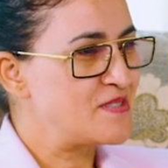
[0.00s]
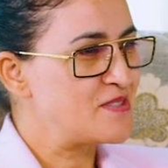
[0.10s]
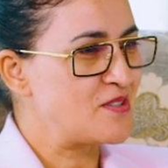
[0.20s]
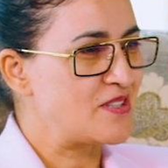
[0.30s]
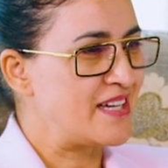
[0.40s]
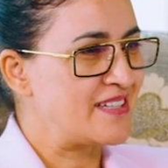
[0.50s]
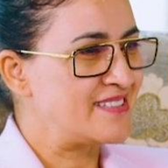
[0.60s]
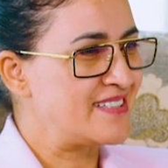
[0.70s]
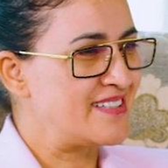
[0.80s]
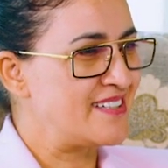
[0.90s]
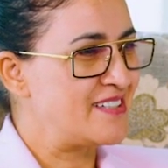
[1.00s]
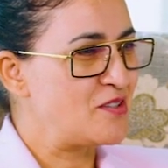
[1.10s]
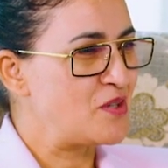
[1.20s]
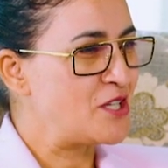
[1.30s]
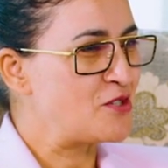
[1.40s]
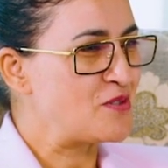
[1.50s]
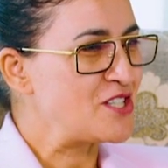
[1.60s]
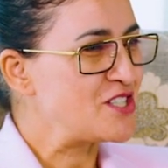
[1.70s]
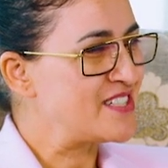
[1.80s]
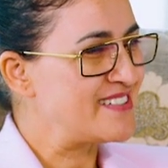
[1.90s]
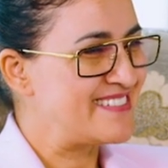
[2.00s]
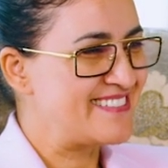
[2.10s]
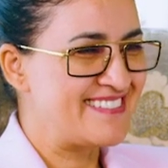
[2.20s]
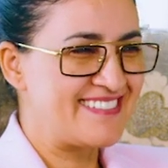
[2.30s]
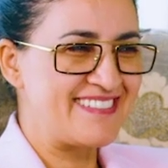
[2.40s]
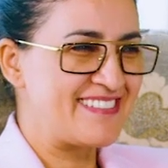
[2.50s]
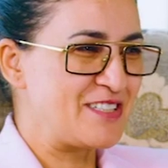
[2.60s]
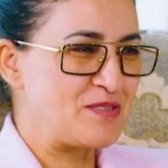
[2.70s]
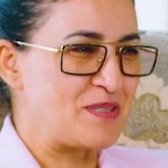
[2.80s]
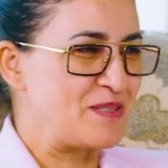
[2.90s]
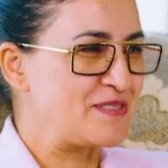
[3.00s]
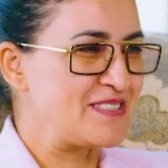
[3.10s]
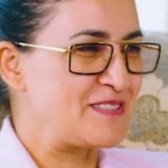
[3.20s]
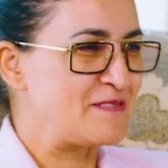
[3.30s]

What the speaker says: Don't act in a rush. That's what I'll say.